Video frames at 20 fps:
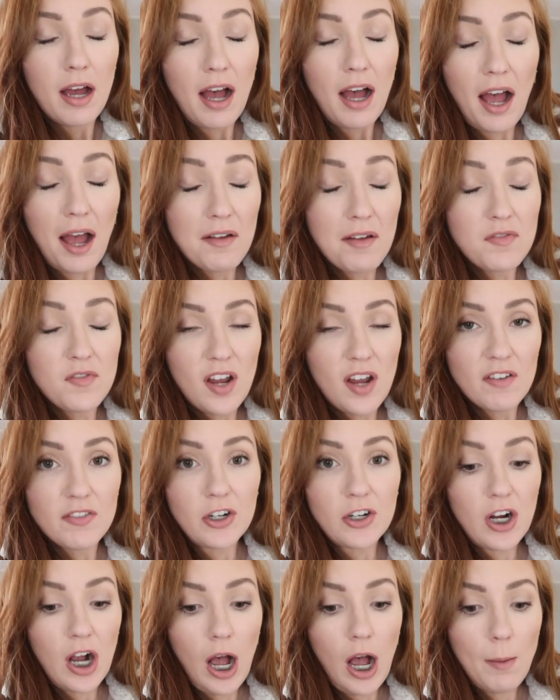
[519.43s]
I've
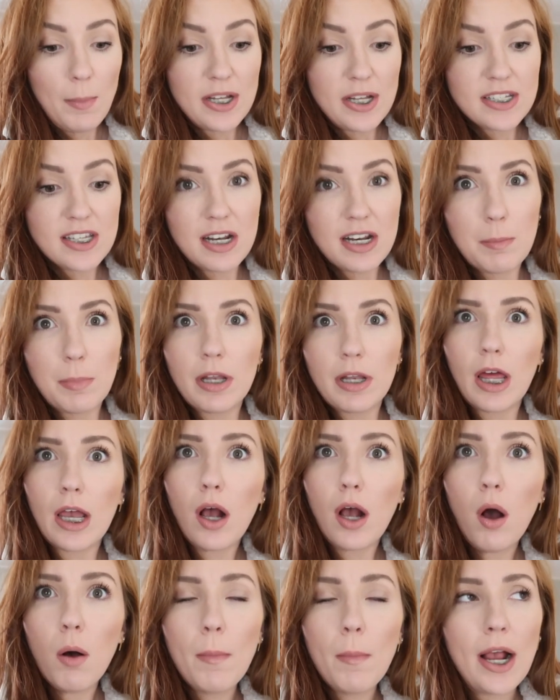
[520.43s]
never commented and been
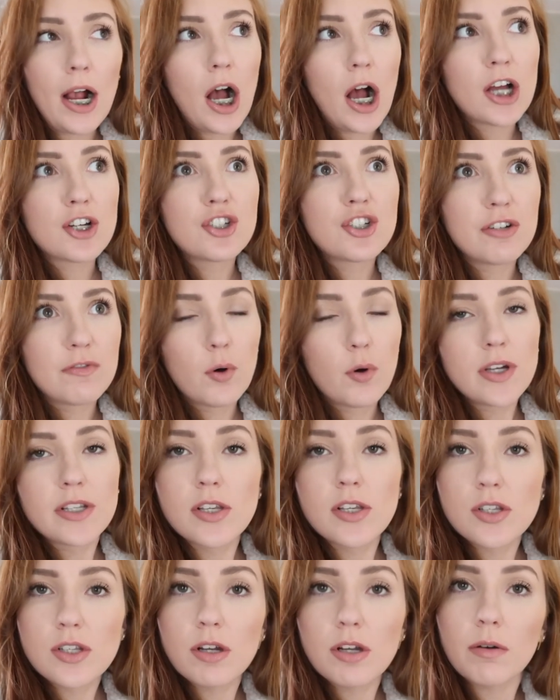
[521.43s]
like, oh my gosh, your
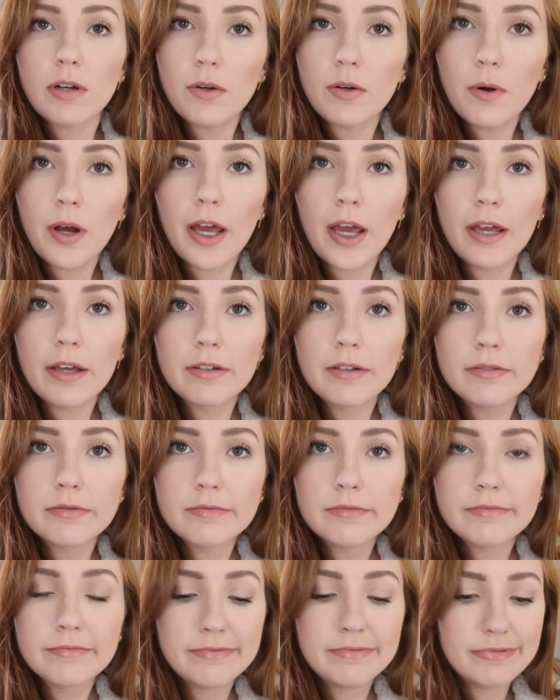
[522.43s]
voice is so annoying.
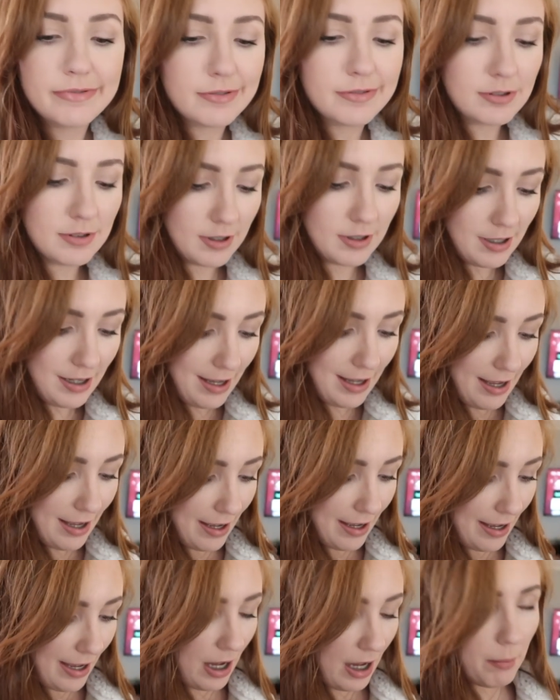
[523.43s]

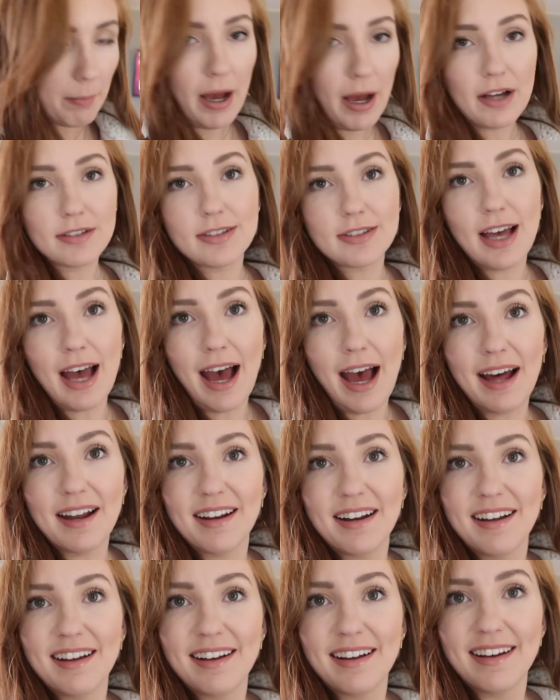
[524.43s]
How about that?
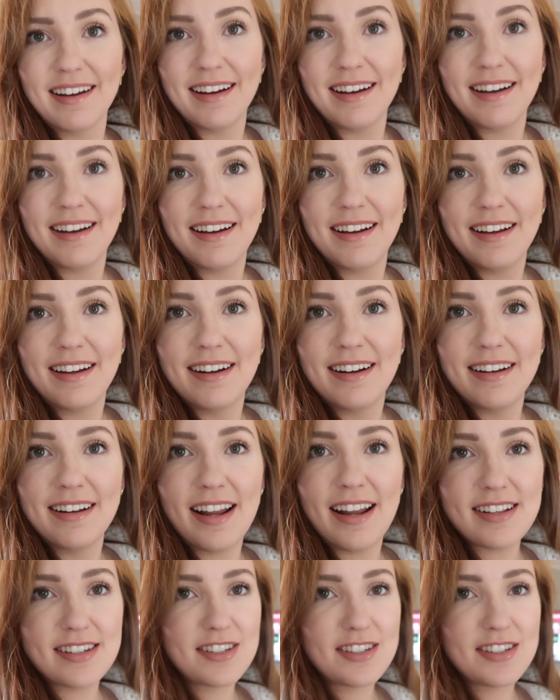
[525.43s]
Isn't that